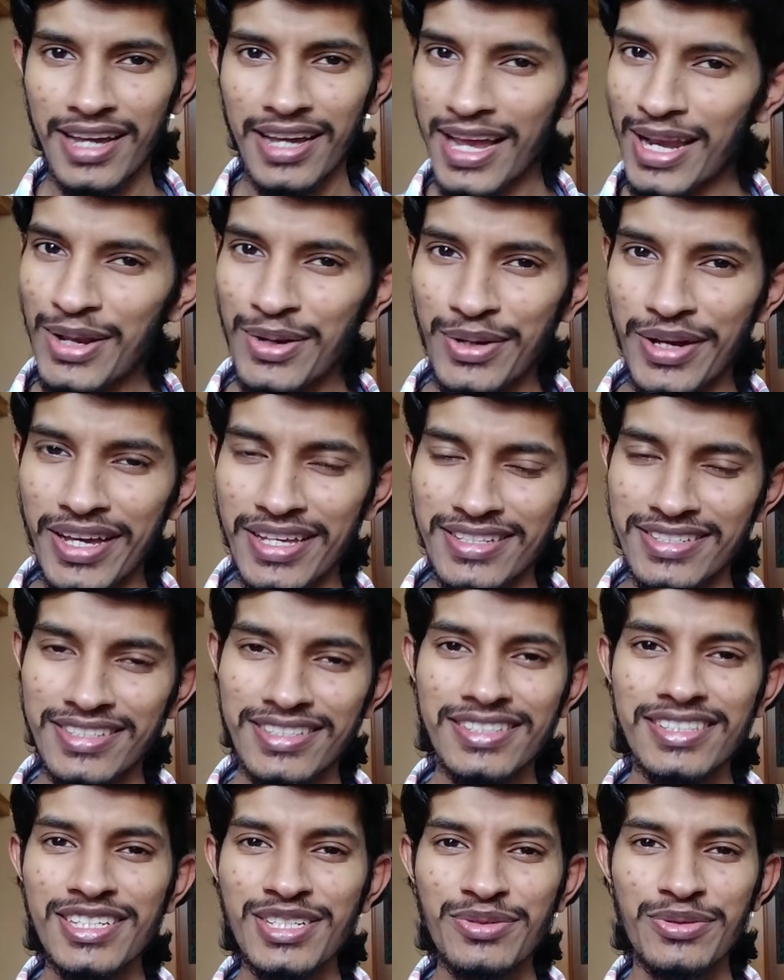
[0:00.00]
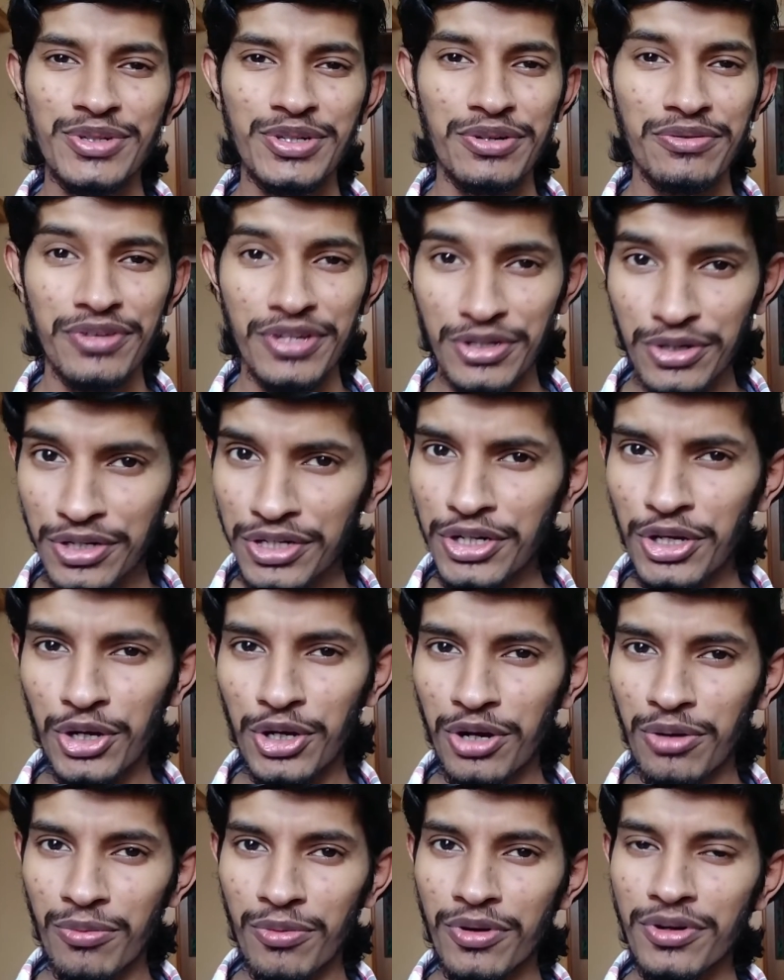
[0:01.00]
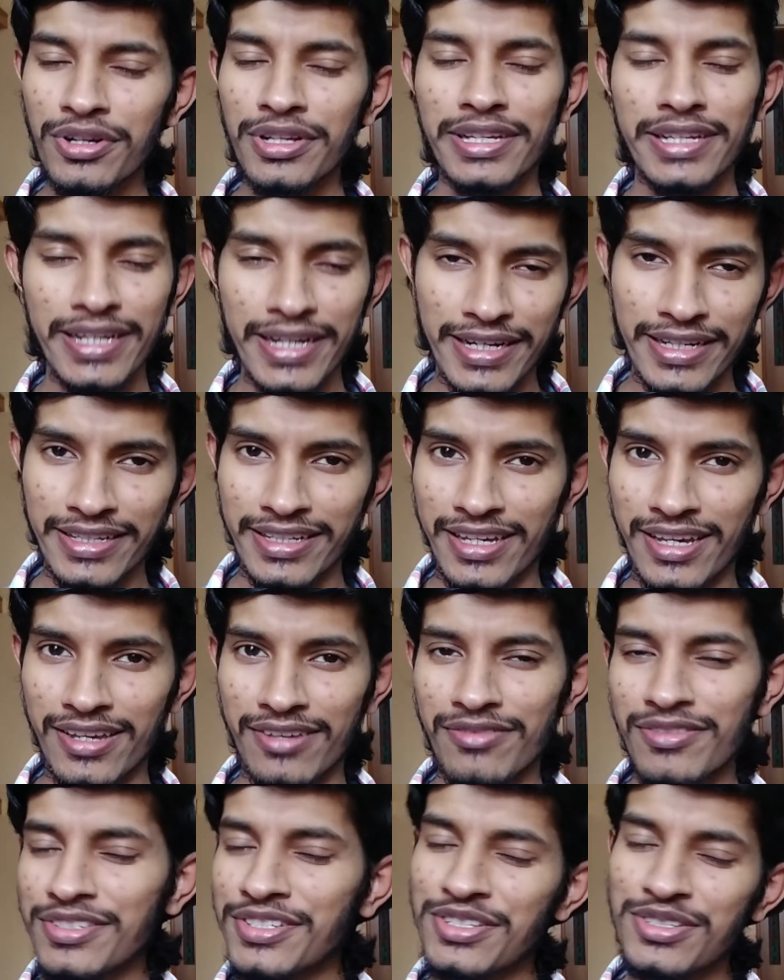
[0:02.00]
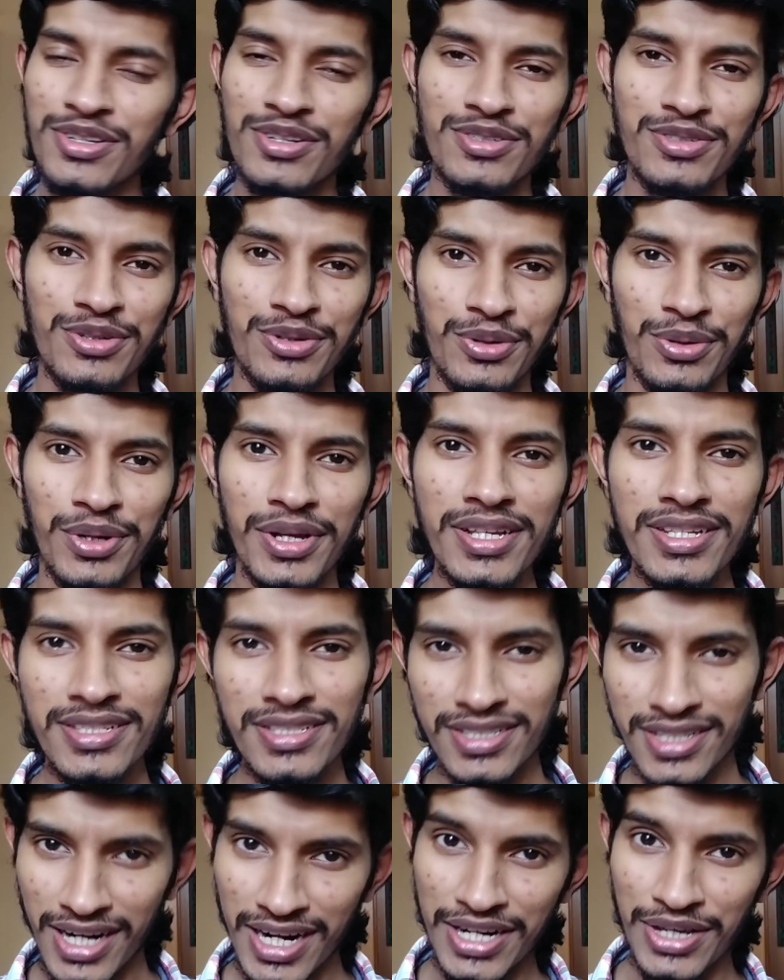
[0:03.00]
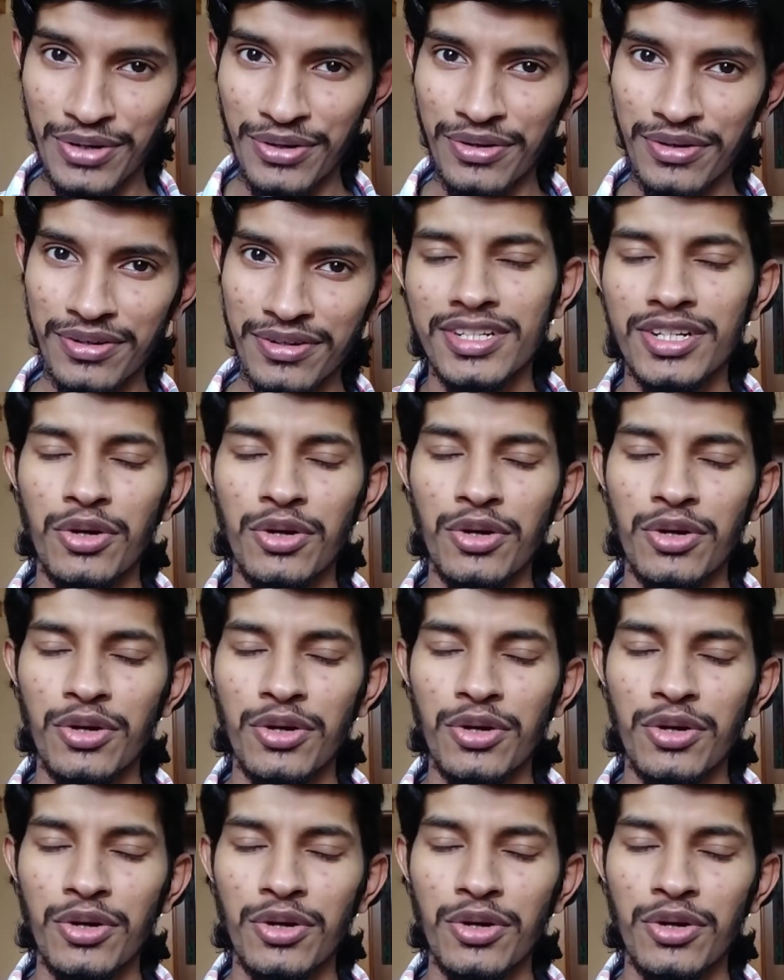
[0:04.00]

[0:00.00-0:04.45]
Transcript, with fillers: Hello guys, in this video we are going to talk about ADA which is also known as Cardano.